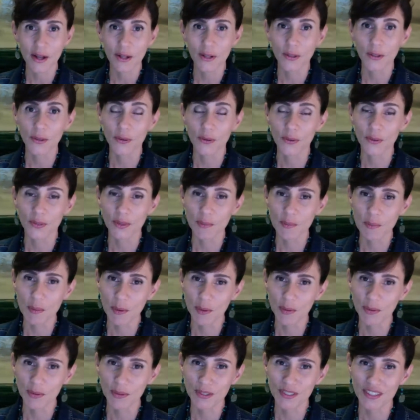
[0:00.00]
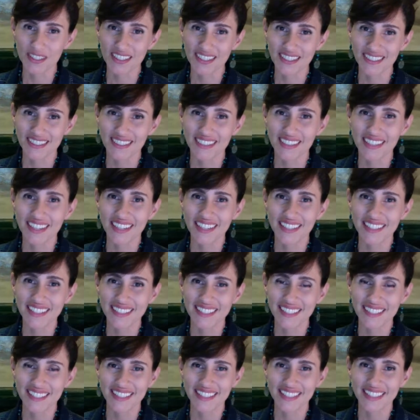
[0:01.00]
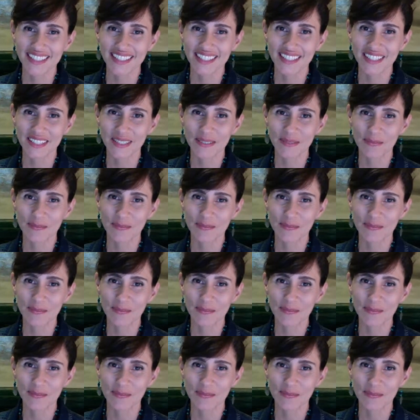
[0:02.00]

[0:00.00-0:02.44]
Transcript: learn the most, and succeed.